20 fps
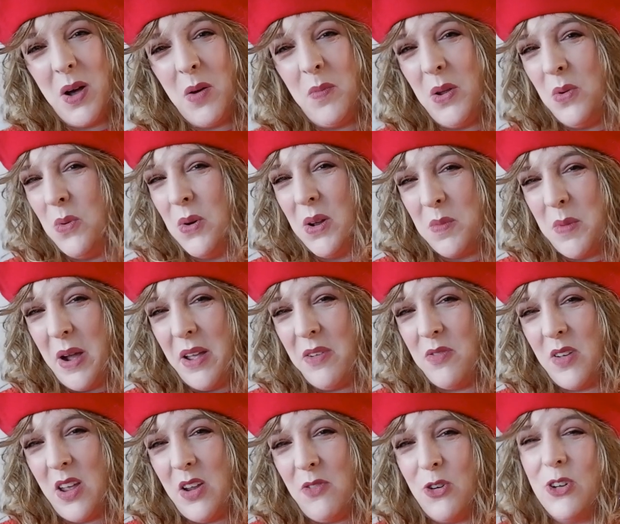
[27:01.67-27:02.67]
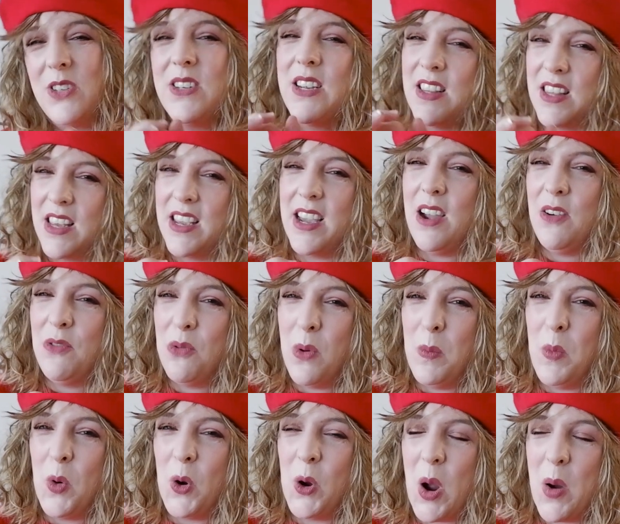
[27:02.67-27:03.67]
well be one of my favorites. I think I have
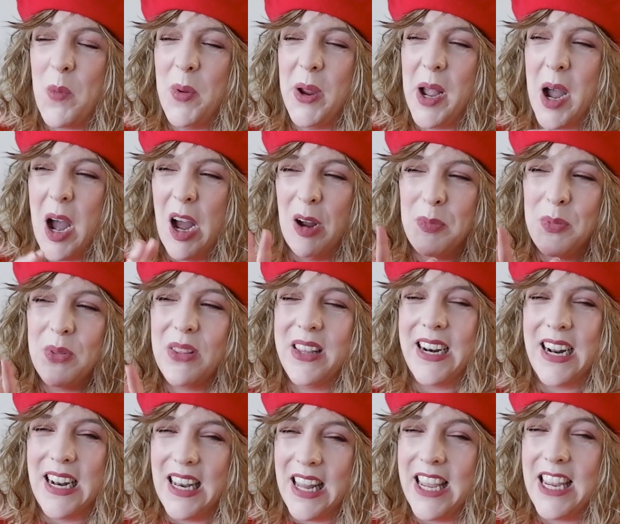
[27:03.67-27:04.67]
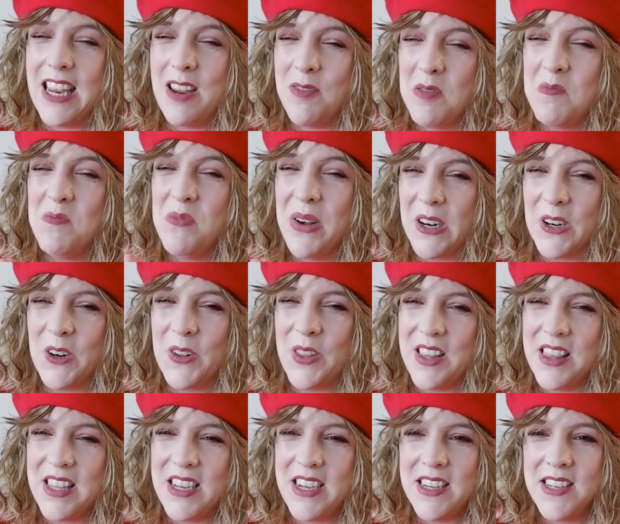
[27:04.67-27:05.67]
one more coming up that I like even better
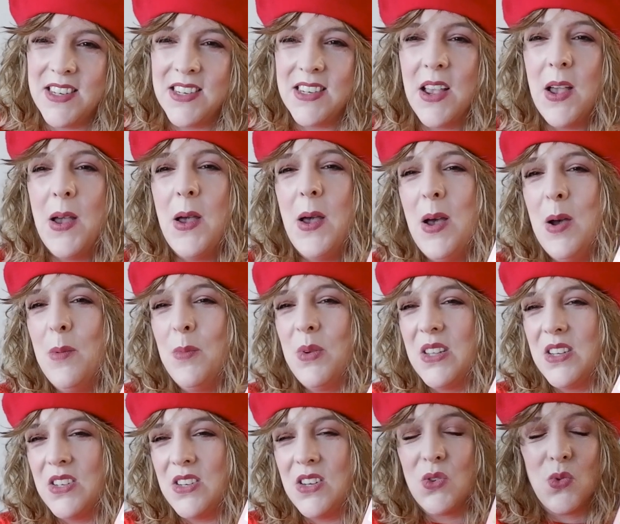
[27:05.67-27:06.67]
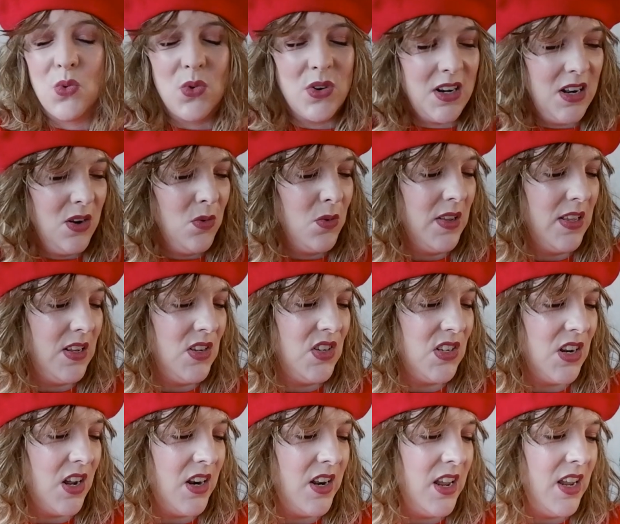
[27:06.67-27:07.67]
than this, but this is really, really
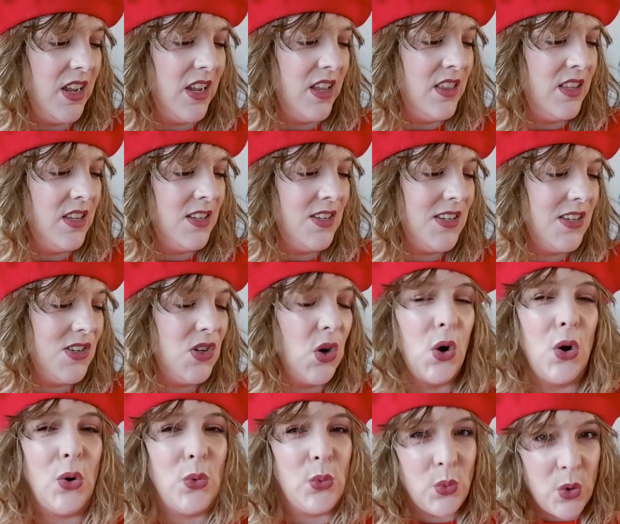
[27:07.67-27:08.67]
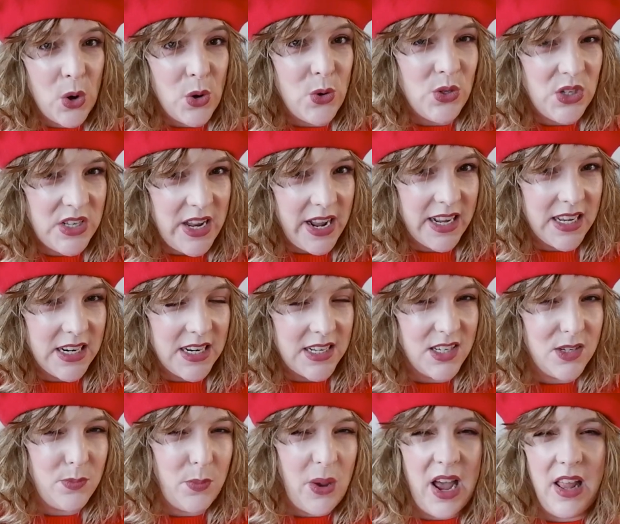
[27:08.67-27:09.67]
stunning. This is her Rose
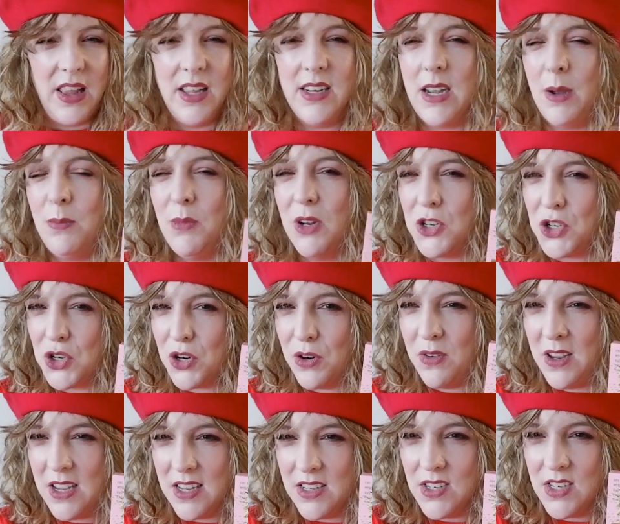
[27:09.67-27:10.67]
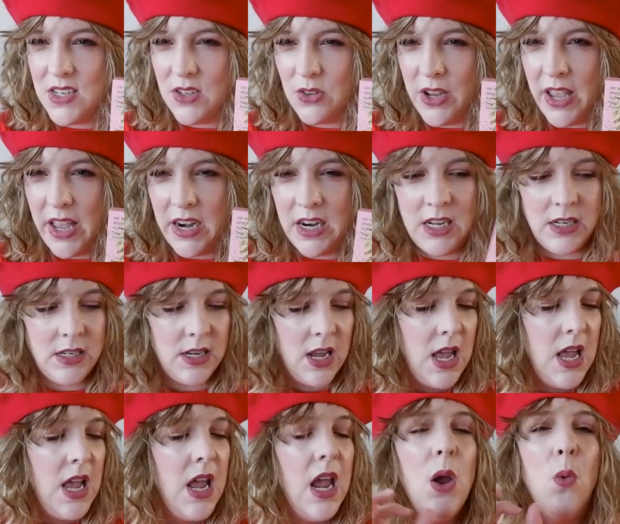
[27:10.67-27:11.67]
Decadence palette. I'm not sure if you can still get it.
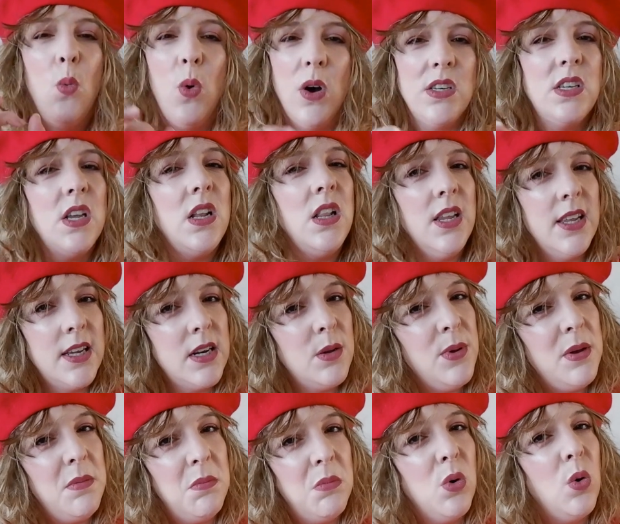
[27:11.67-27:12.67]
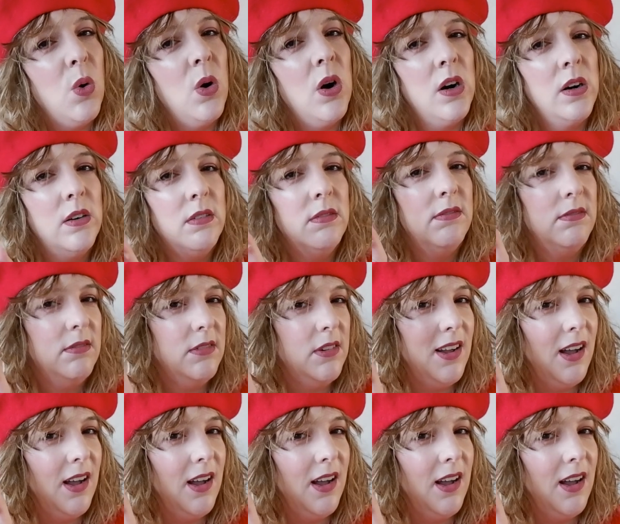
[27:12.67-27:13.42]
It was a little bit more